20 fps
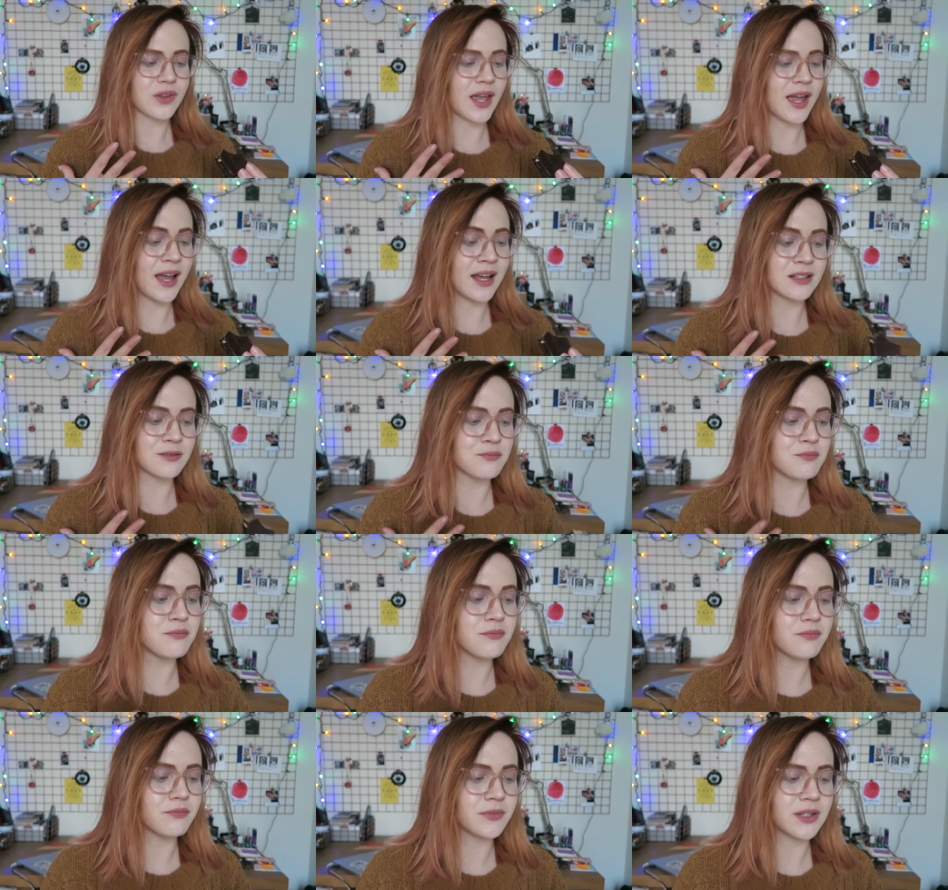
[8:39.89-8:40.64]

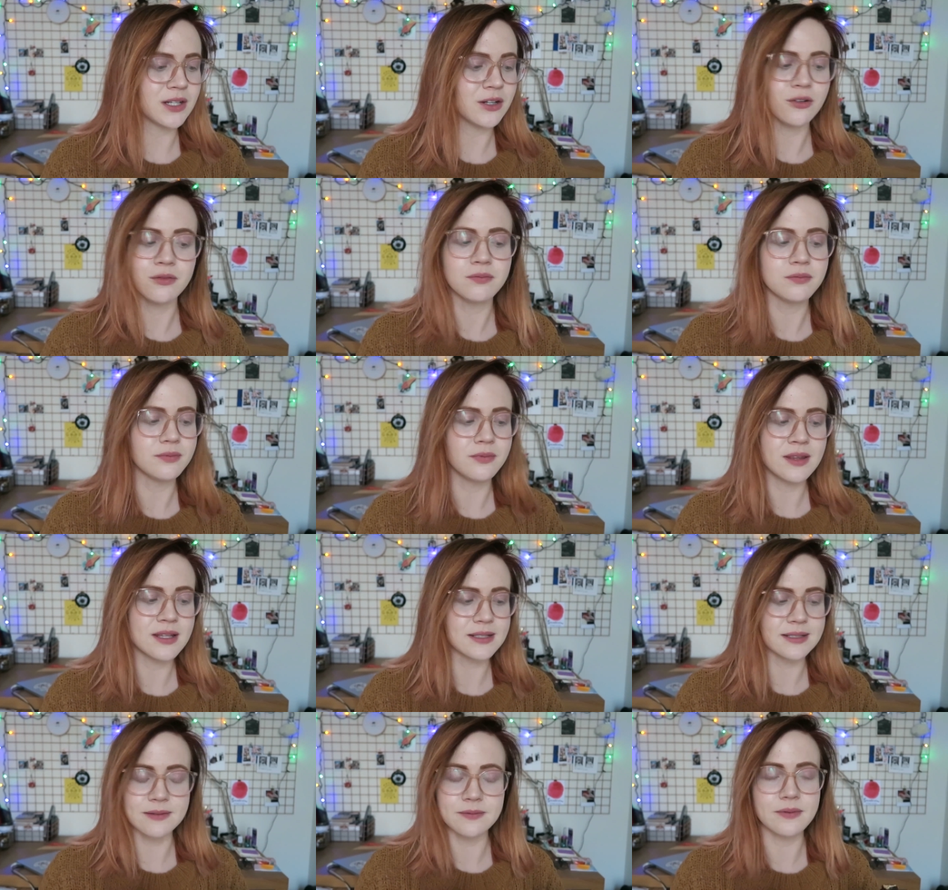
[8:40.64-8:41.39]
and you know,
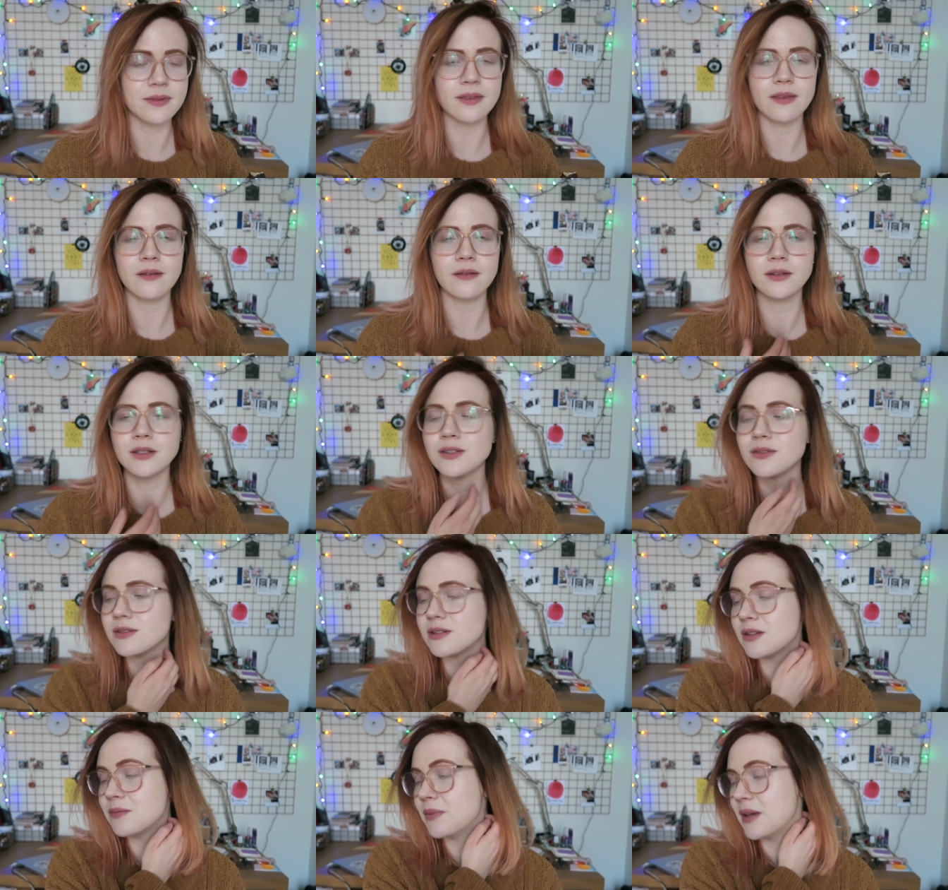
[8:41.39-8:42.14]
this
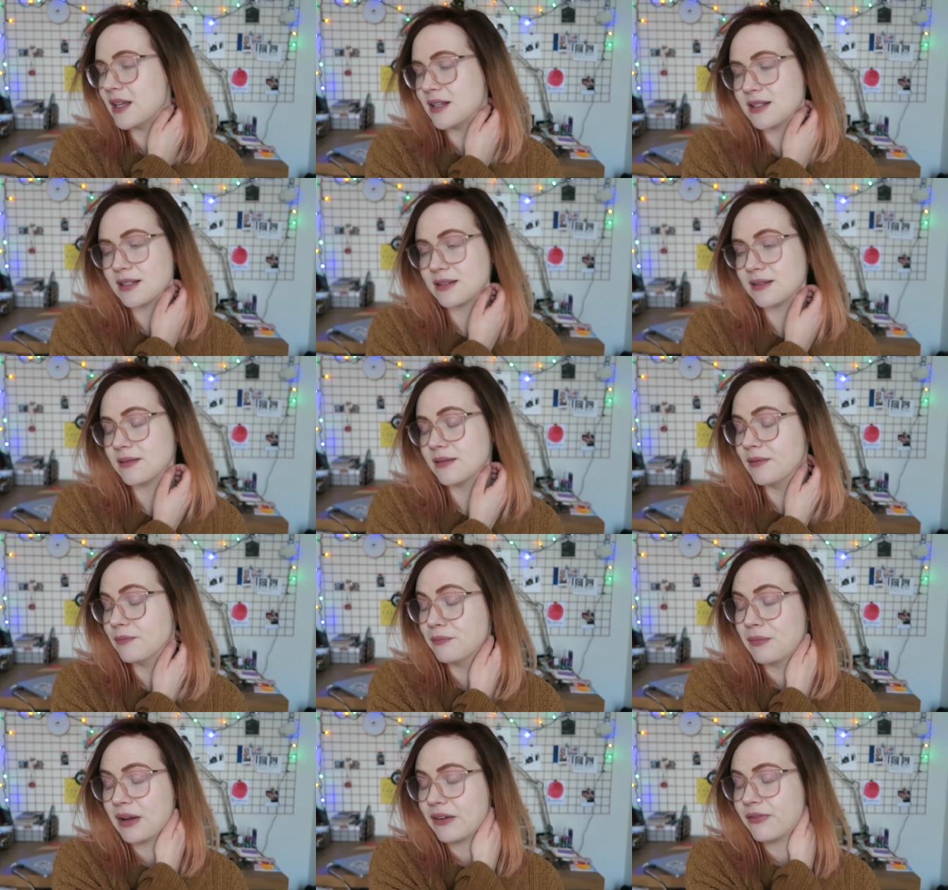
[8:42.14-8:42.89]
used to be just
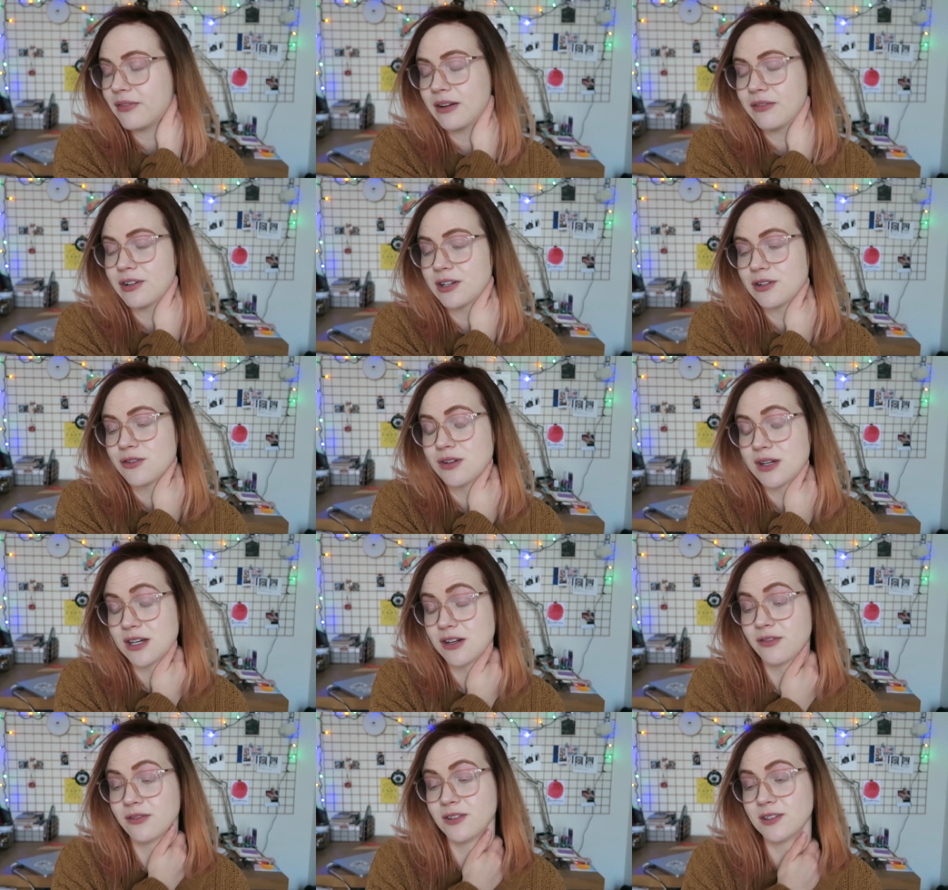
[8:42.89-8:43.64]
my favorite
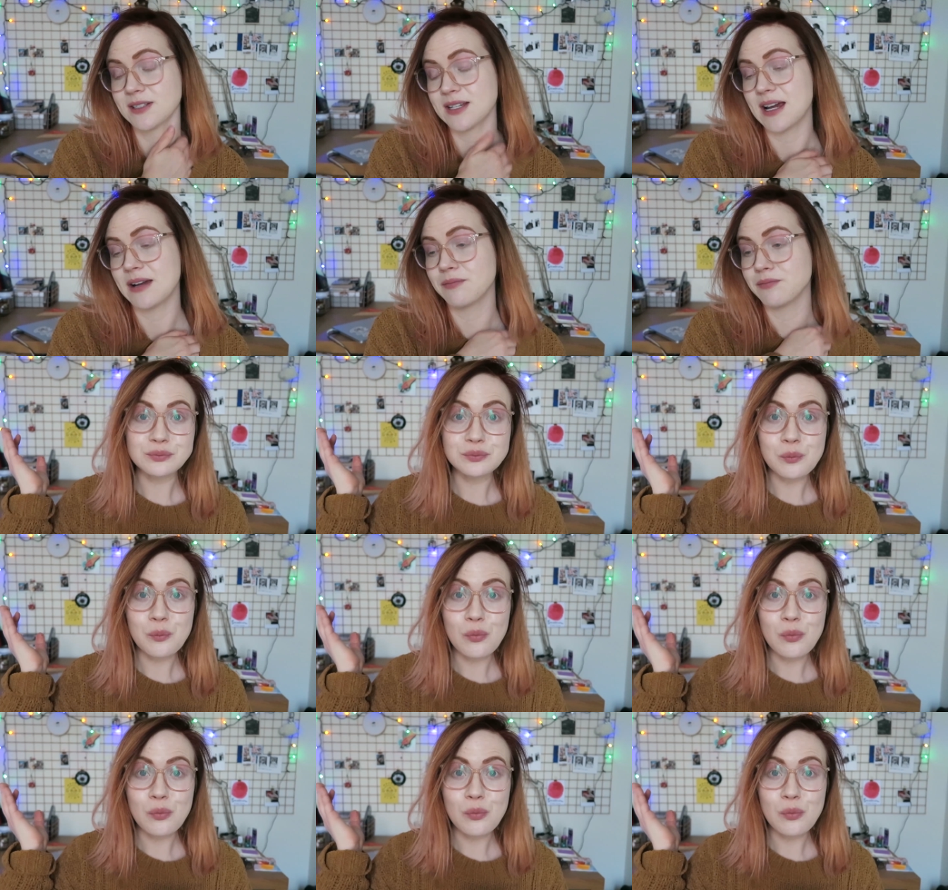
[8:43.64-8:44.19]
cookie of all time.